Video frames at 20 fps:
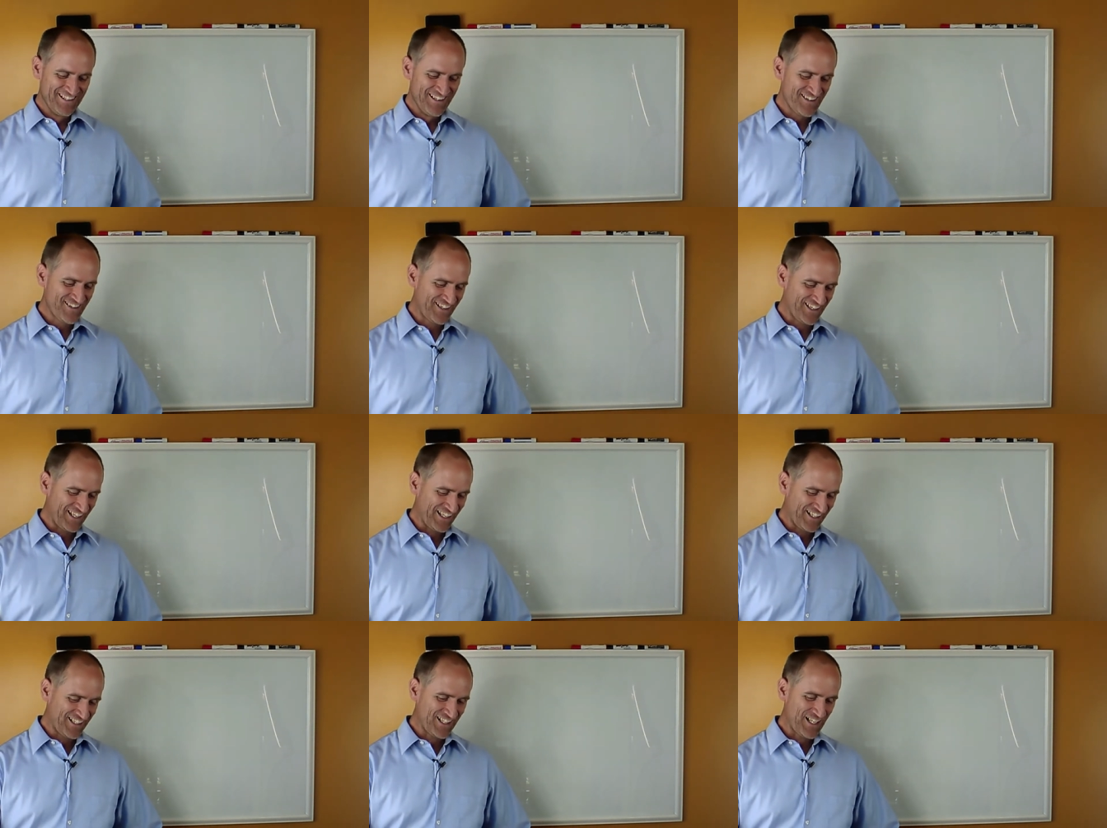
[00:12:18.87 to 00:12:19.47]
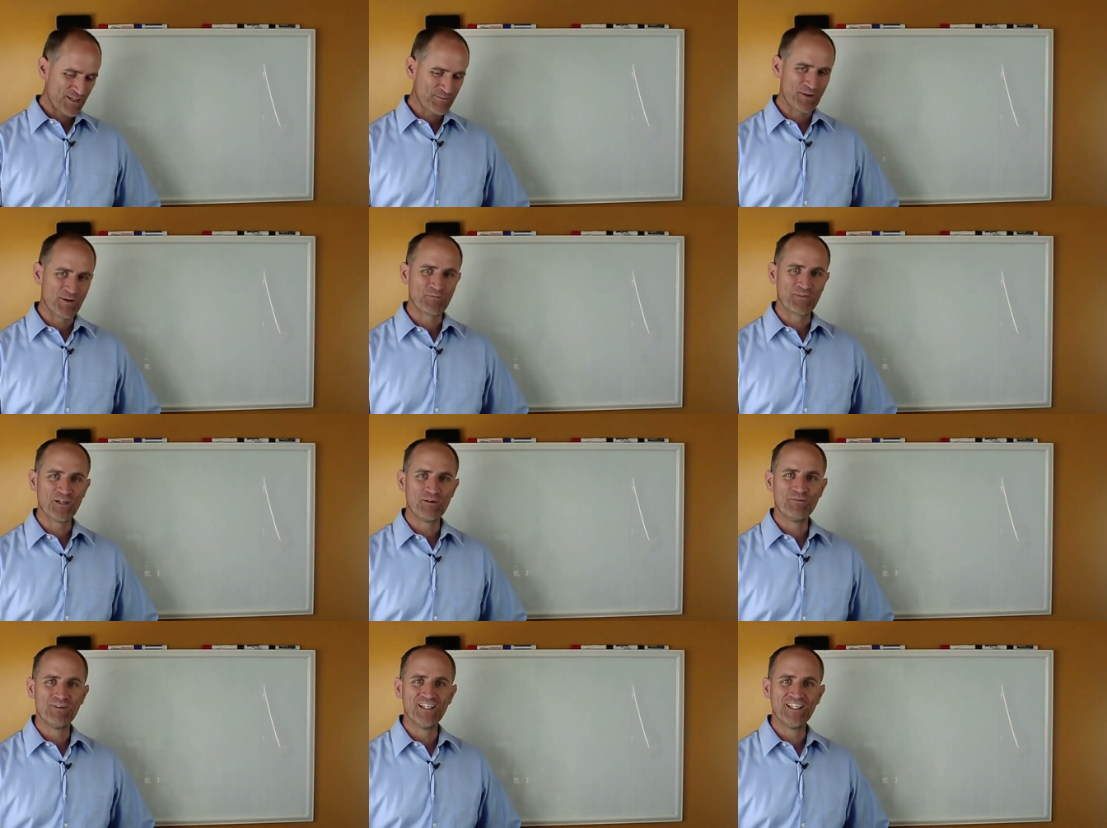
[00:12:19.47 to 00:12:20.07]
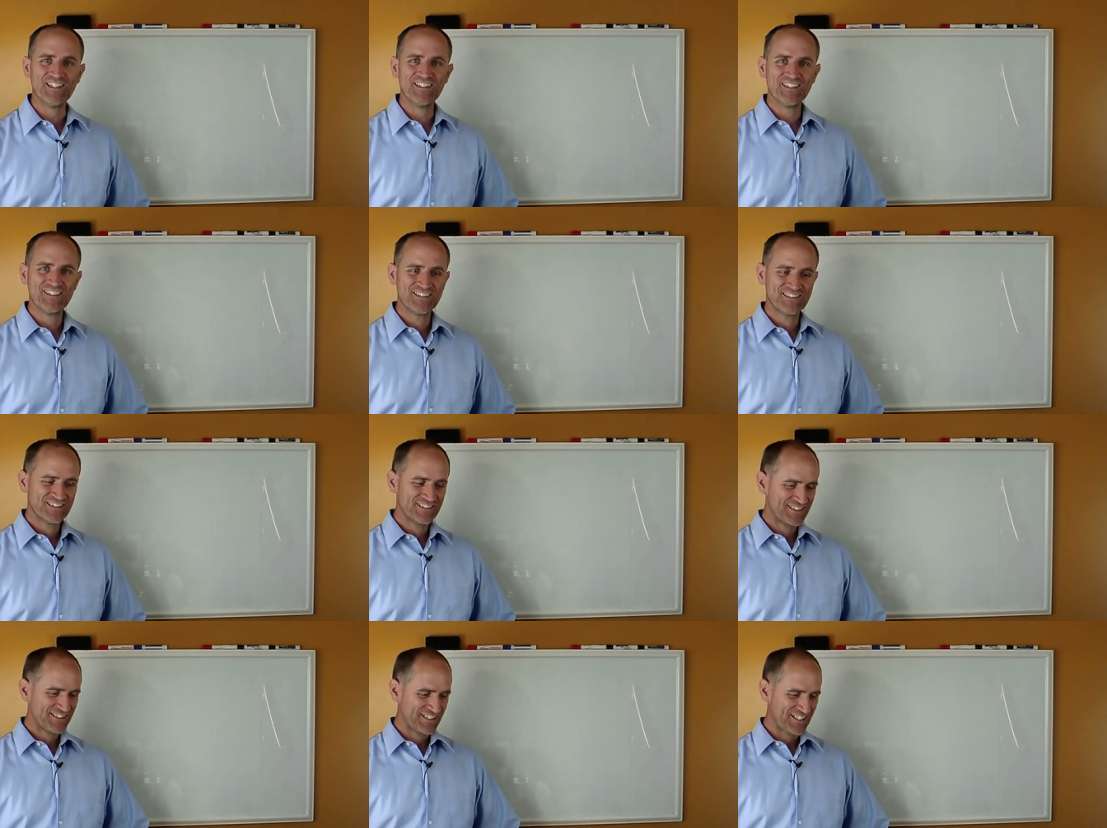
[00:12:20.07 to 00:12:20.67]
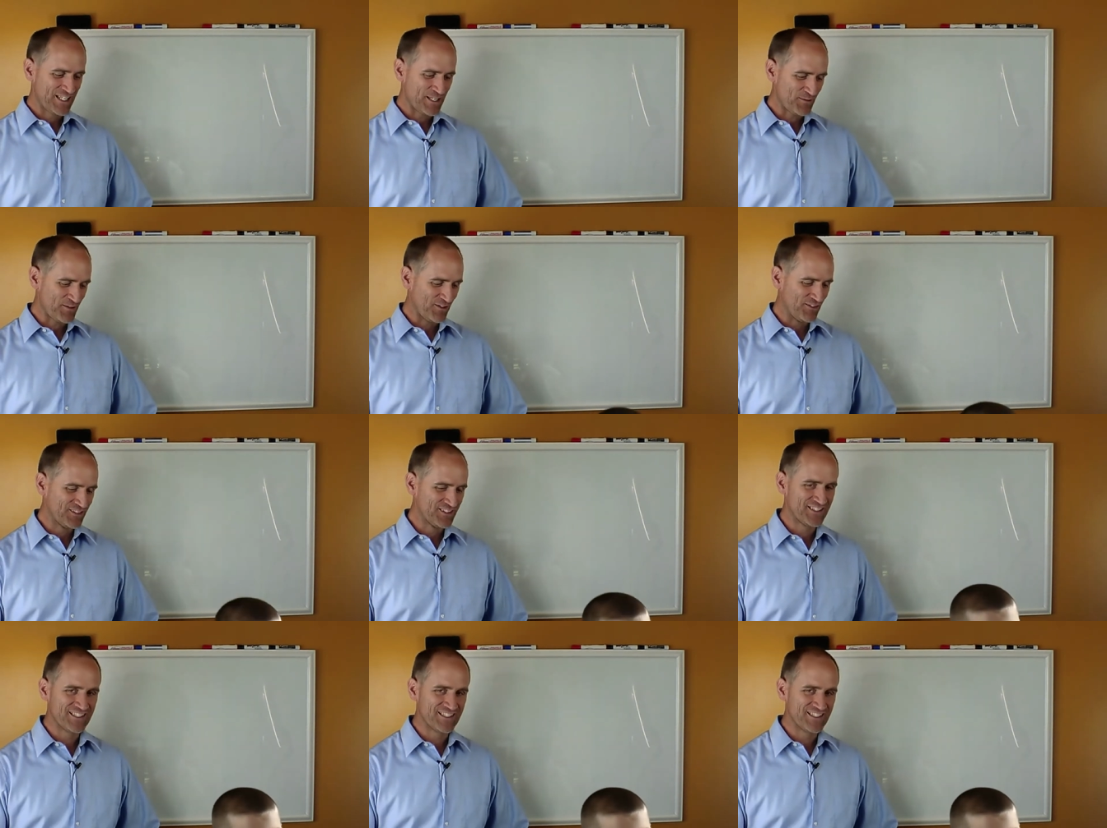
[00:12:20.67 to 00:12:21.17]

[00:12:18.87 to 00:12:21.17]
okay, climb up there, bud. Keep going,